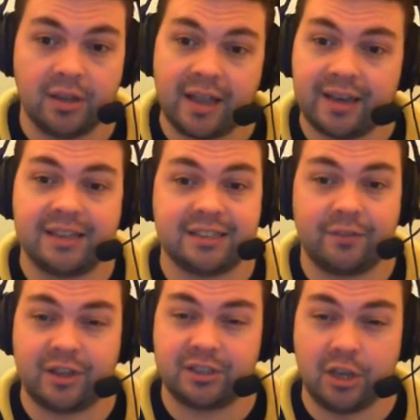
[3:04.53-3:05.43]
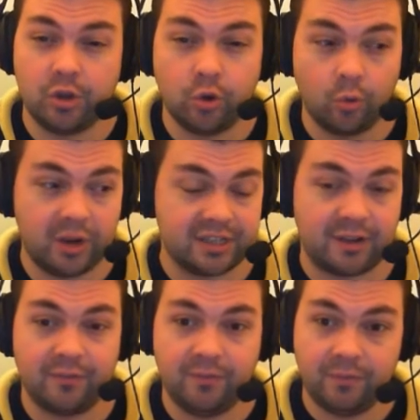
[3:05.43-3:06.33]
Eric Saviachenko is
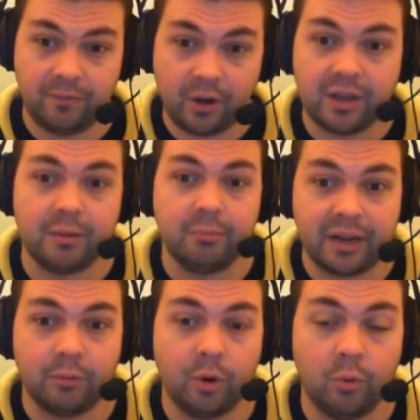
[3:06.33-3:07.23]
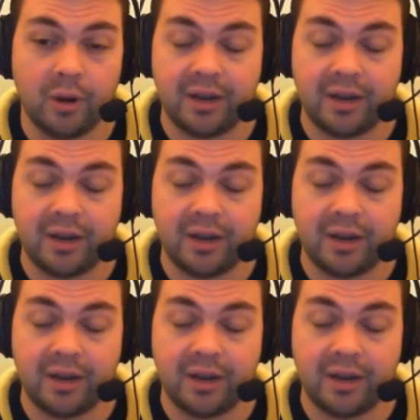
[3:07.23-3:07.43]
a fucking brick wall,